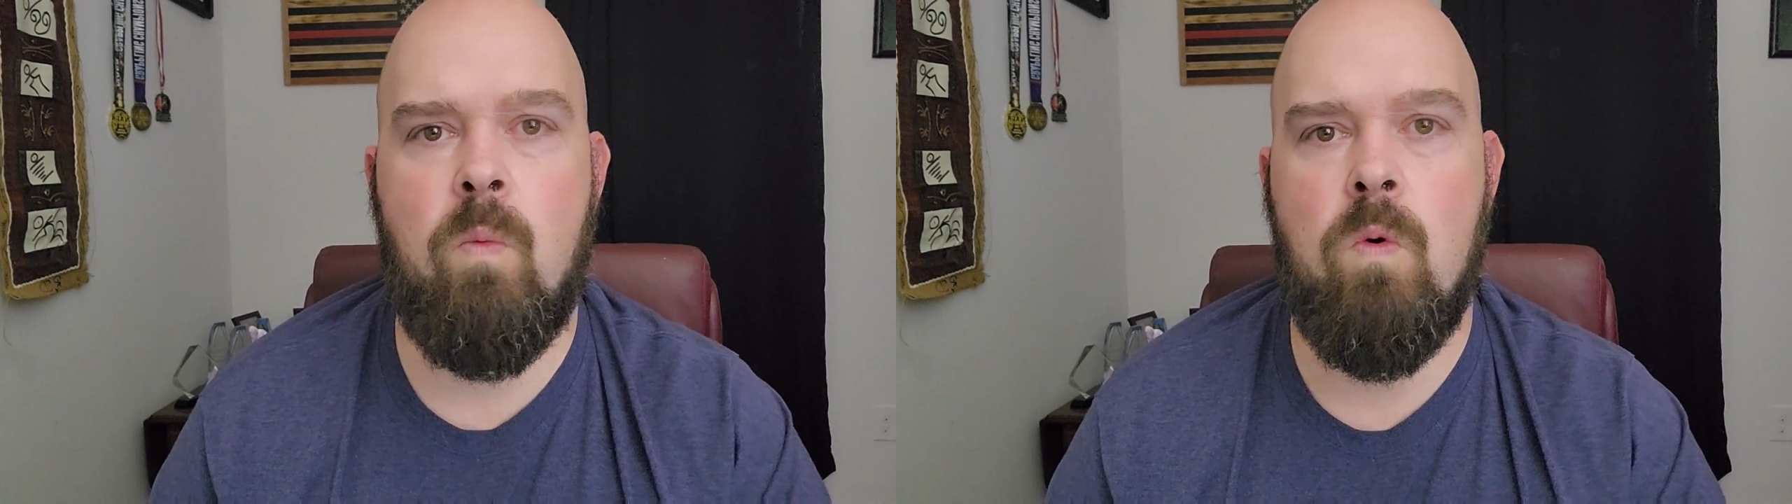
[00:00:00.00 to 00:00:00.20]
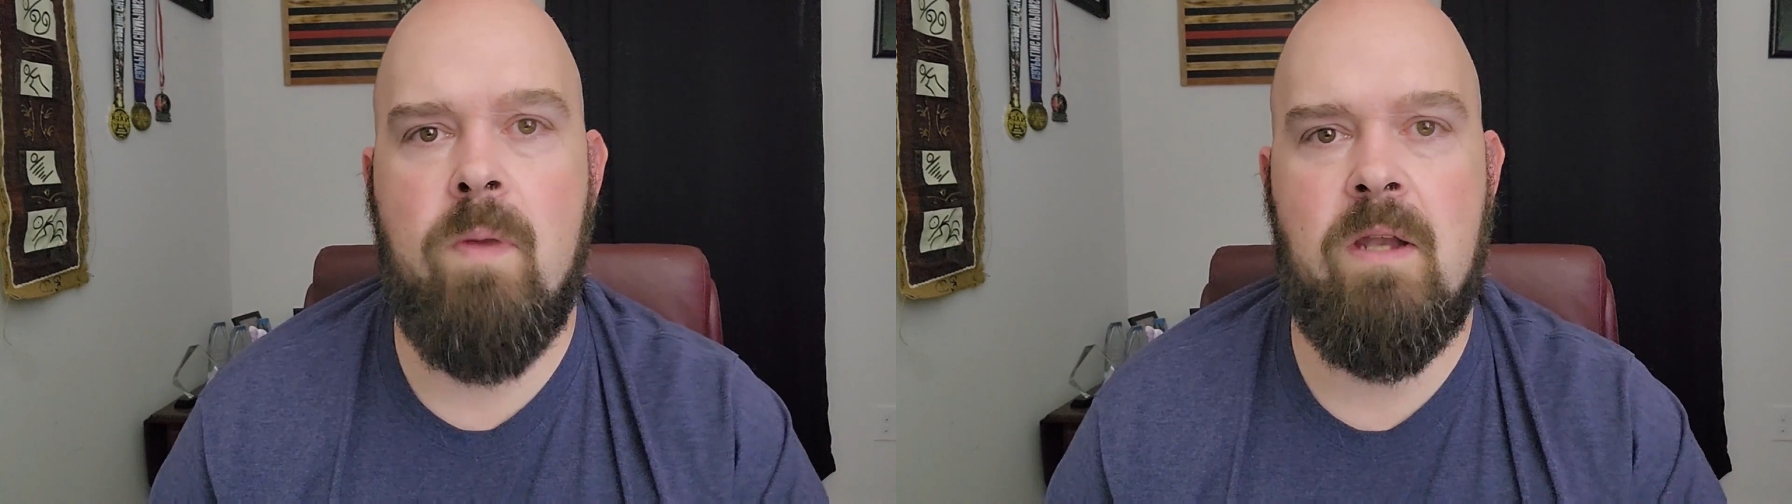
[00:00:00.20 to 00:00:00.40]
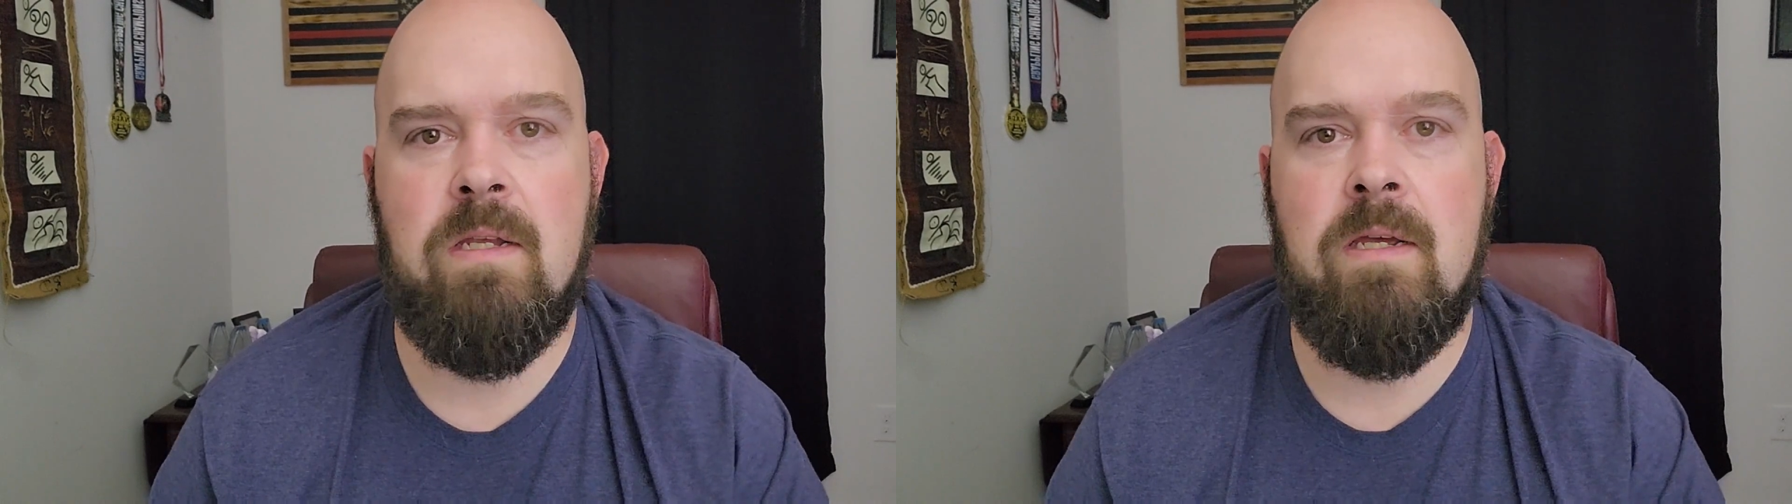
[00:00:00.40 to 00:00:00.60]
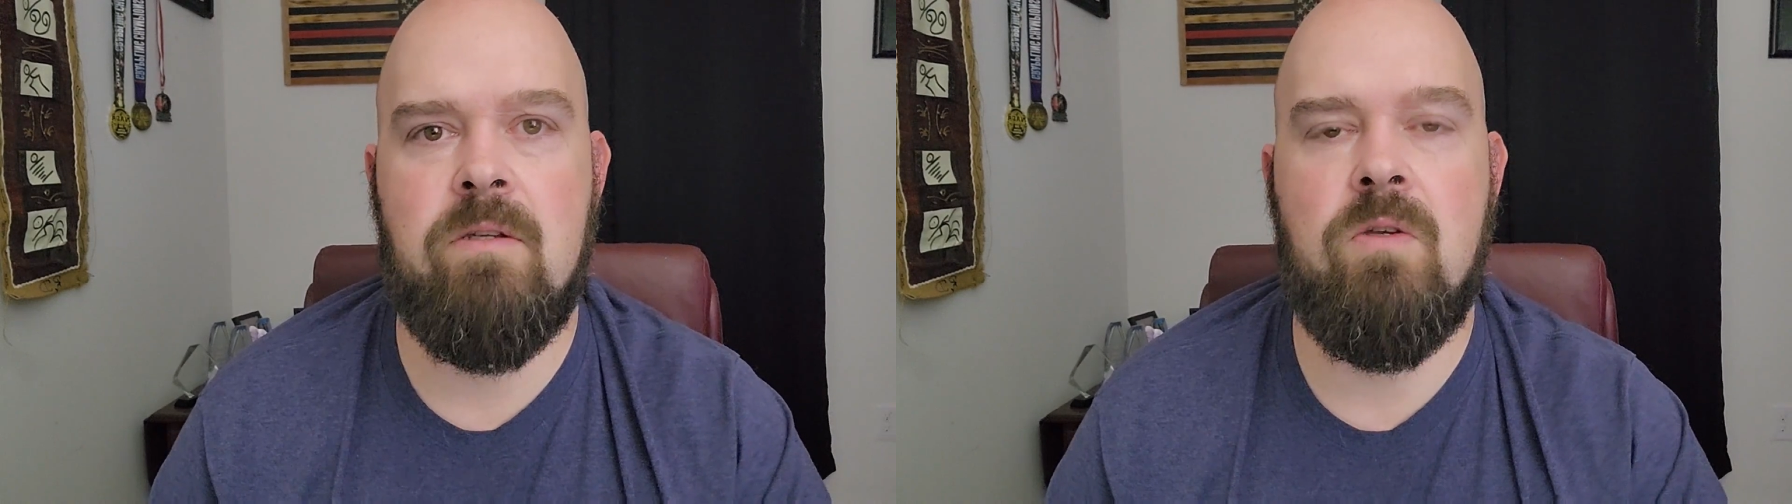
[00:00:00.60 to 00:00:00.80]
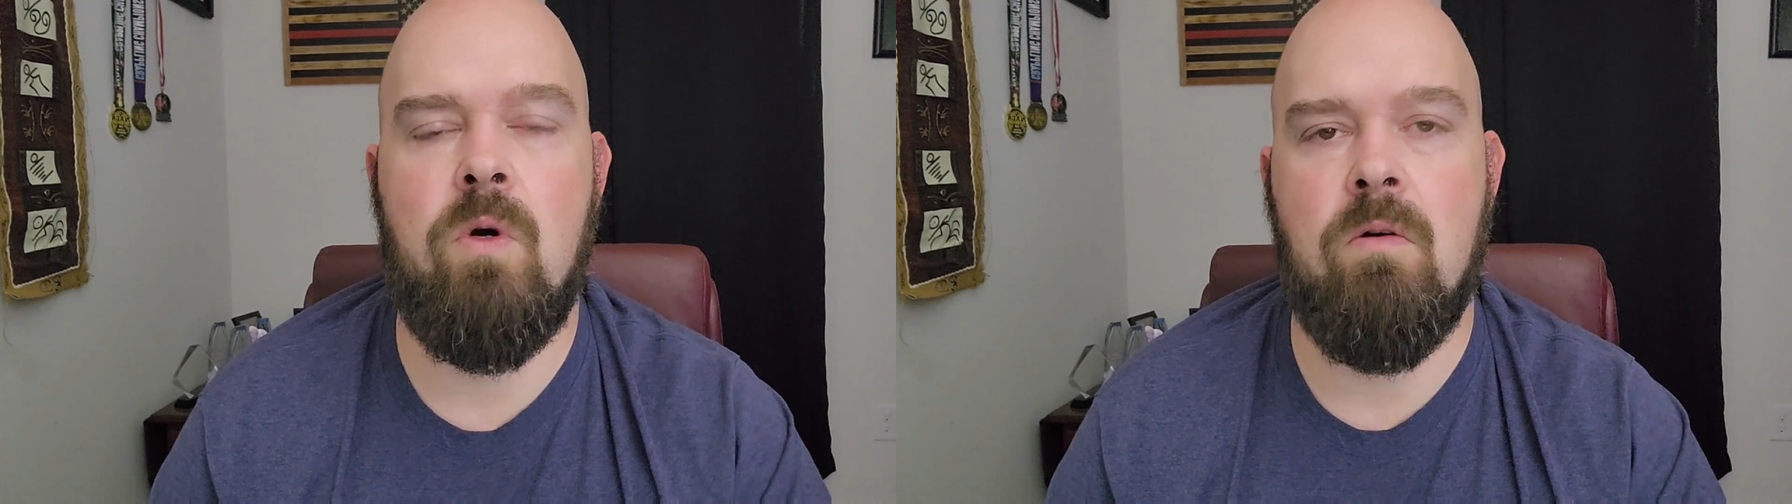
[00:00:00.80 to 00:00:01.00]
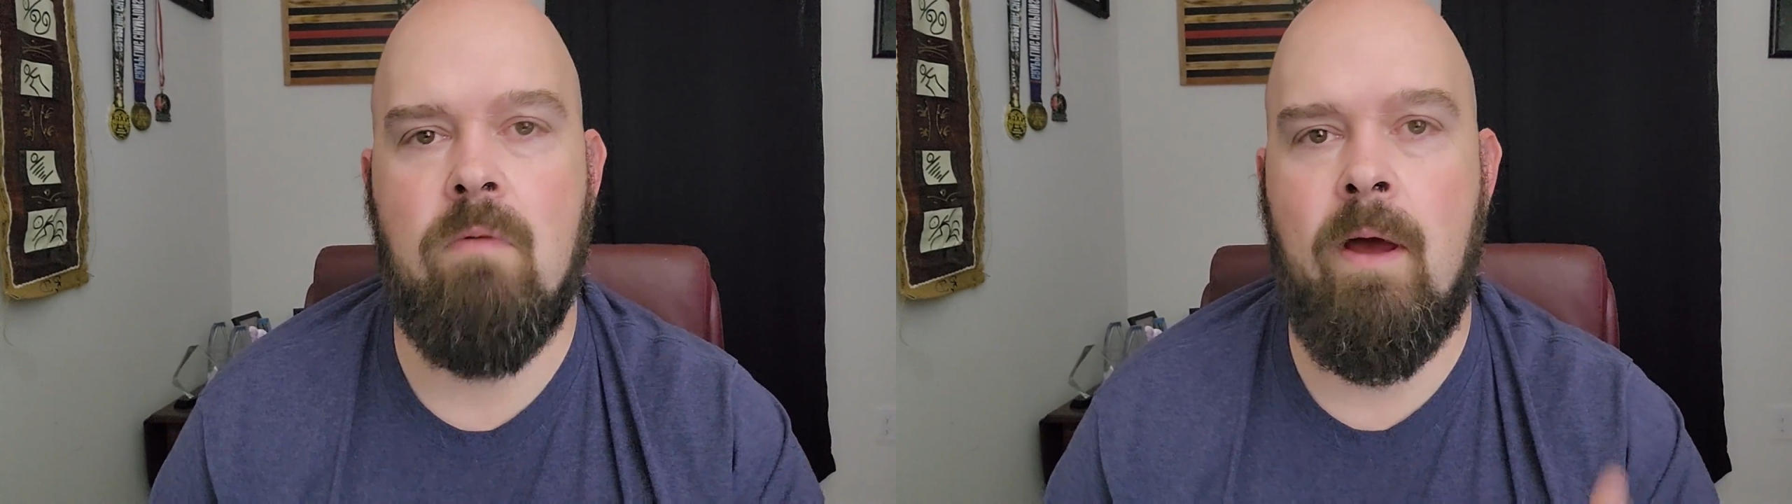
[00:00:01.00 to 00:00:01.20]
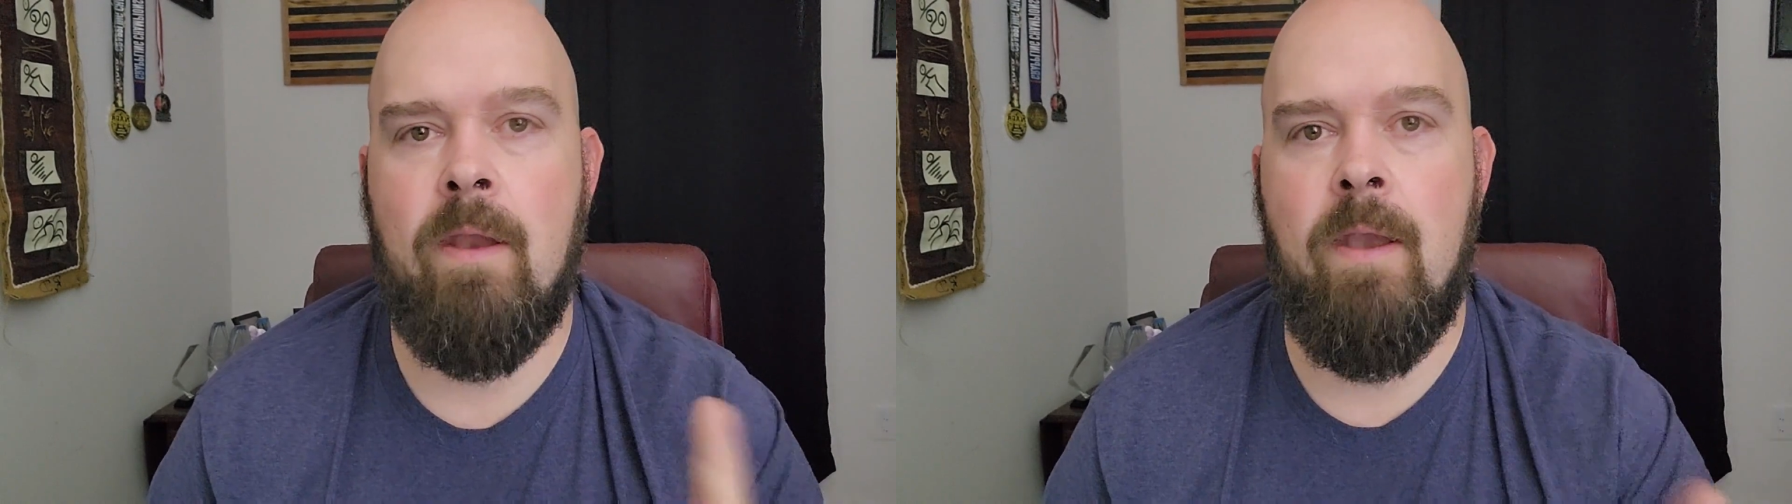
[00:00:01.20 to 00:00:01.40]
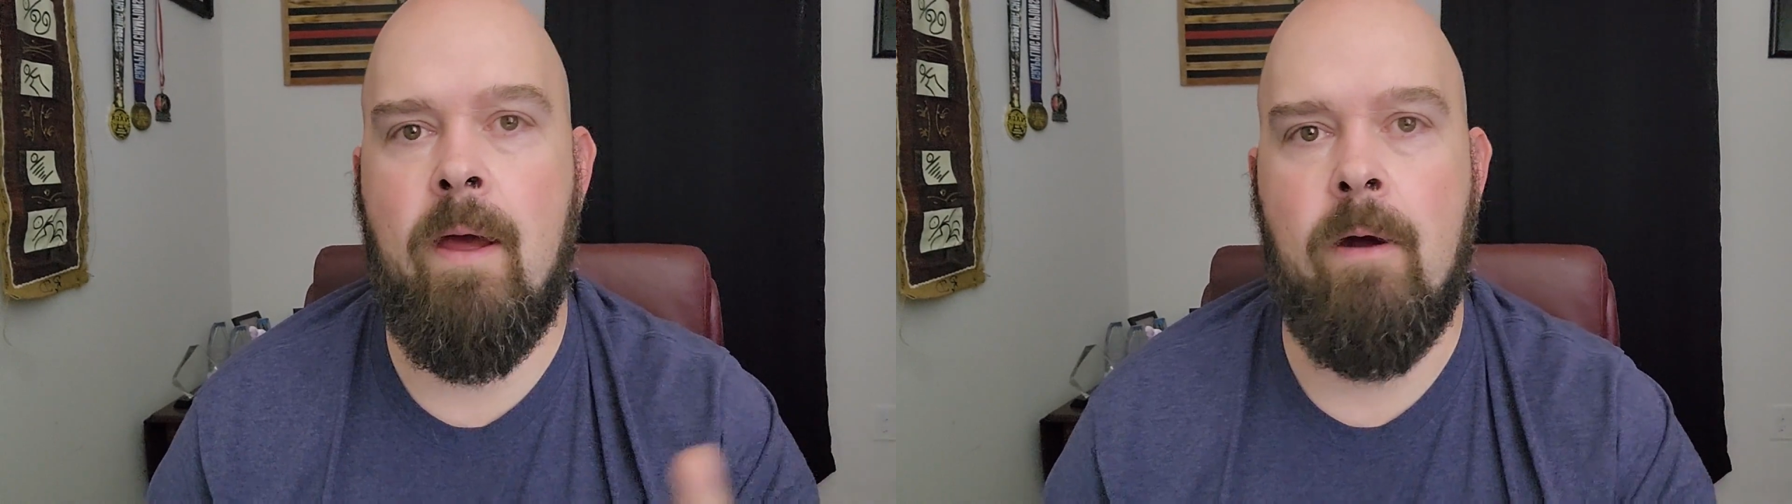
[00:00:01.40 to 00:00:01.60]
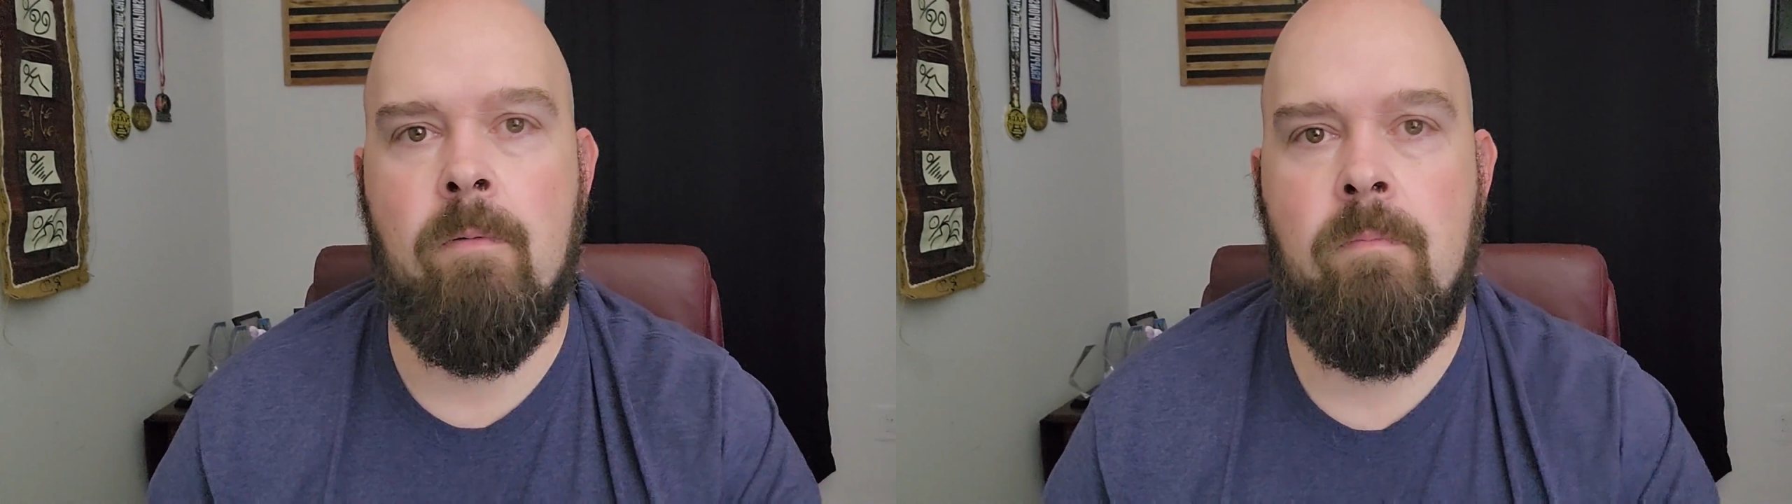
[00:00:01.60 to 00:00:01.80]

We're about to get to it right now.